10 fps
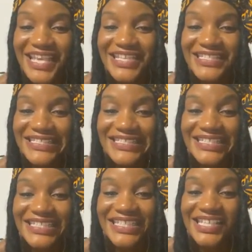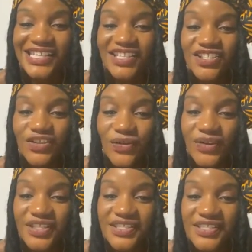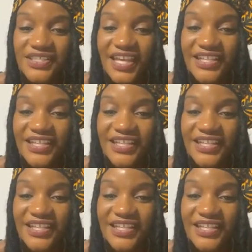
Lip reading: I see Dawn's.